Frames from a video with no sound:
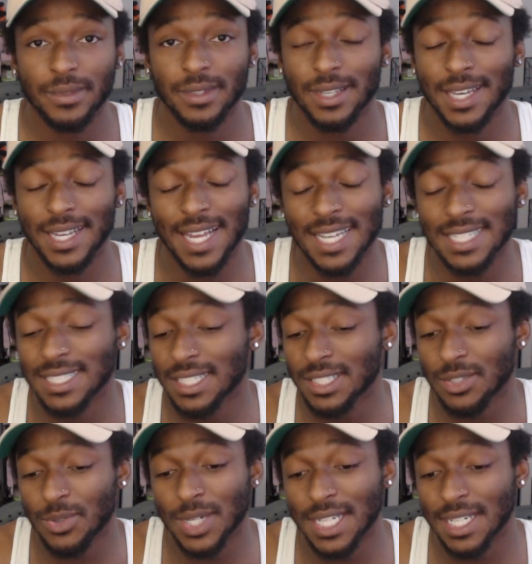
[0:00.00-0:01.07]
And that's
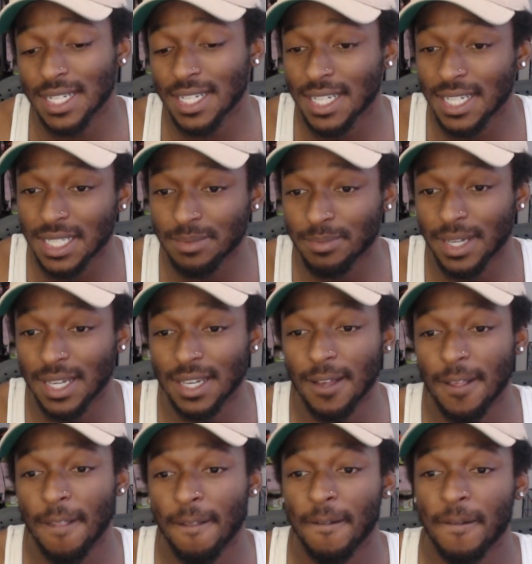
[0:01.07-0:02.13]
just what it is,
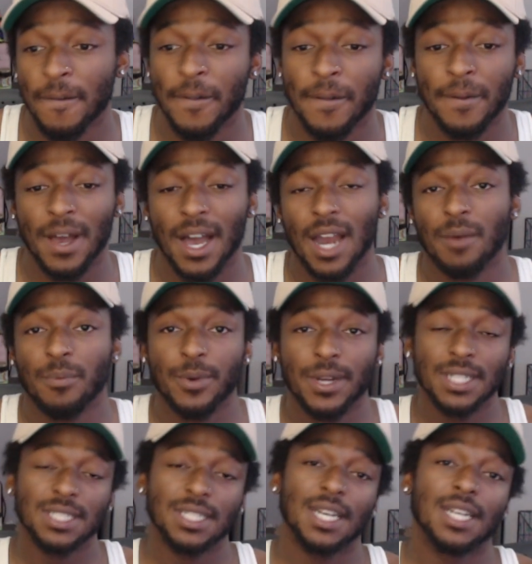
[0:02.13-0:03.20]
man. I
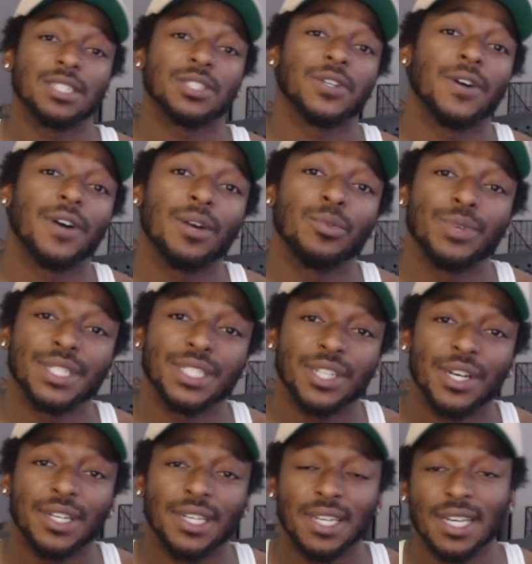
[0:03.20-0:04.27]
appreciate y'all. I wish
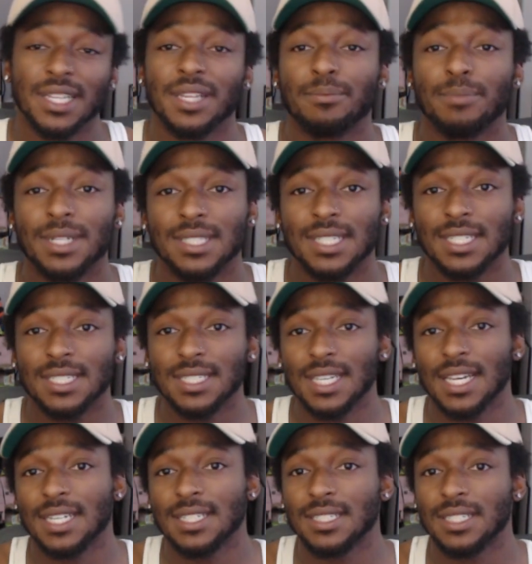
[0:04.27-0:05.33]
y'all nothing but
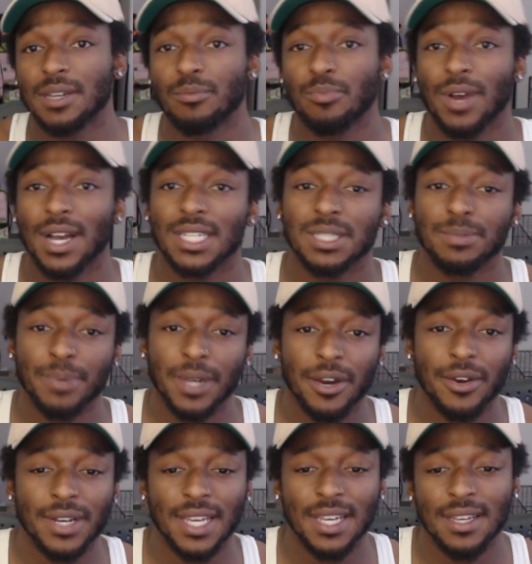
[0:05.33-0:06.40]
success and
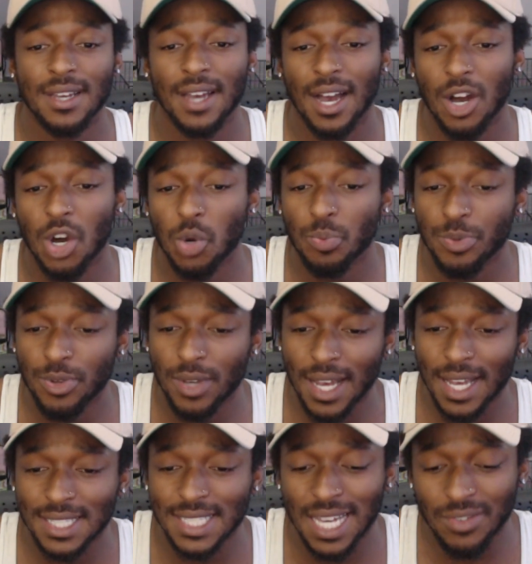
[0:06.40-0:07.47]
prosperity. I hope you
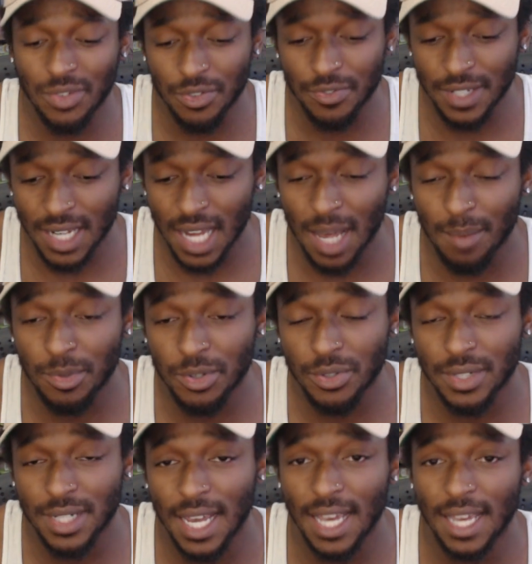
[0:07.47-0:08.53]
guys have a phenomenal
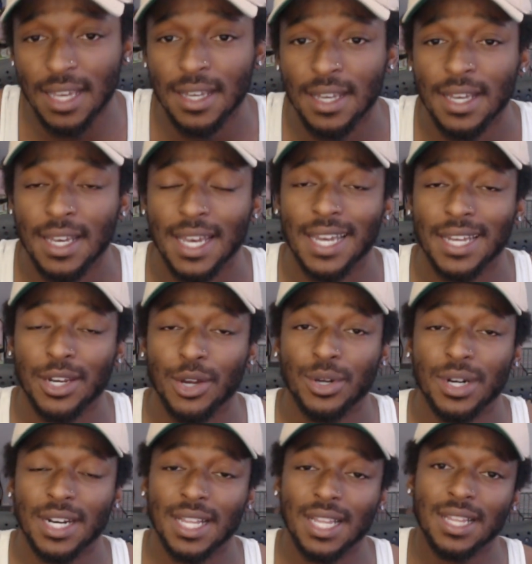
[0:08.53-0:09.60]
day and know
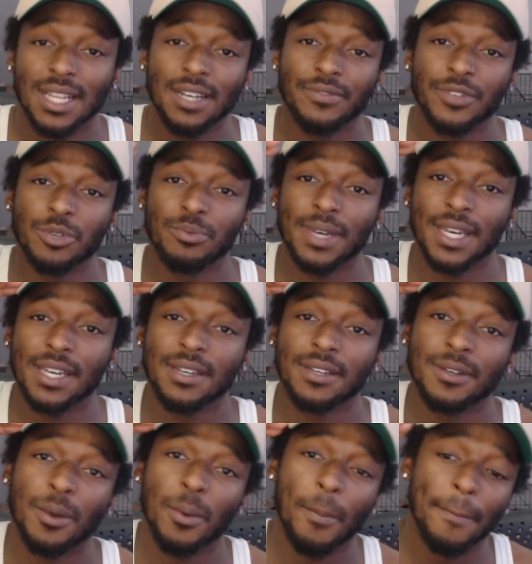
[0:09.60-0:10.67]
that I love you, man.
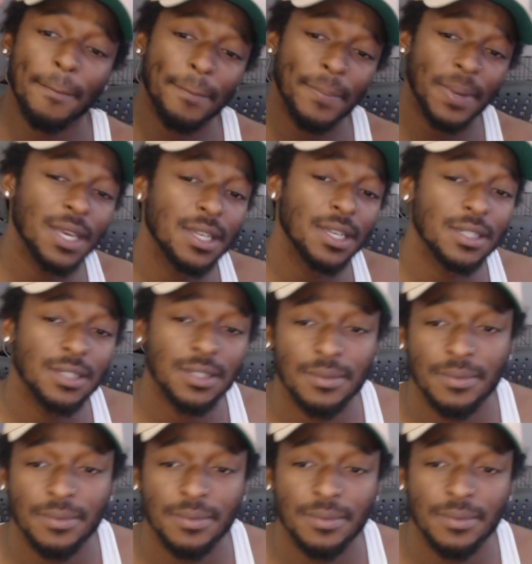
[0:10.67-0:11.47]
Peace.